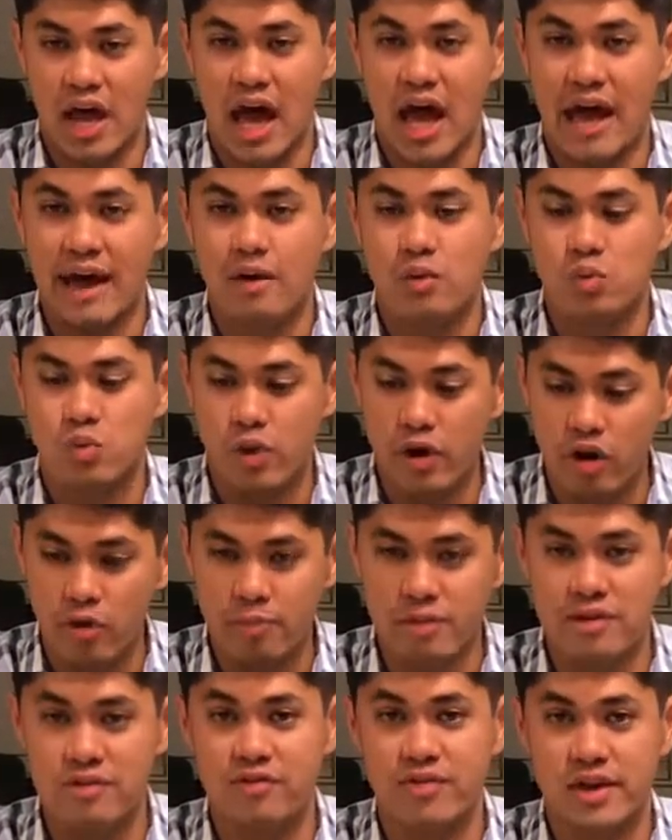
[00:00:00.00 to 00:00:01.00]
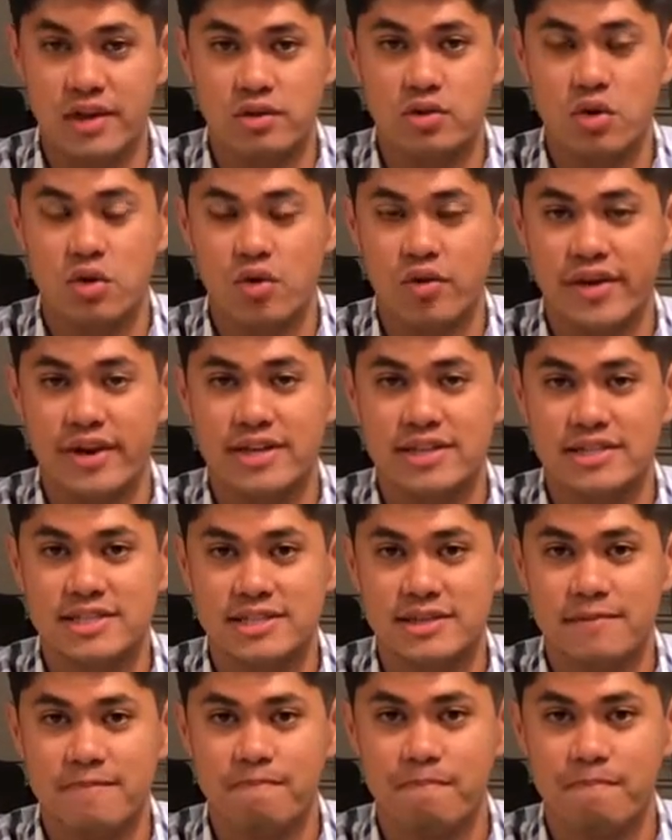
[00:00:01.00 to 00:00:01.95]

I will be victorious.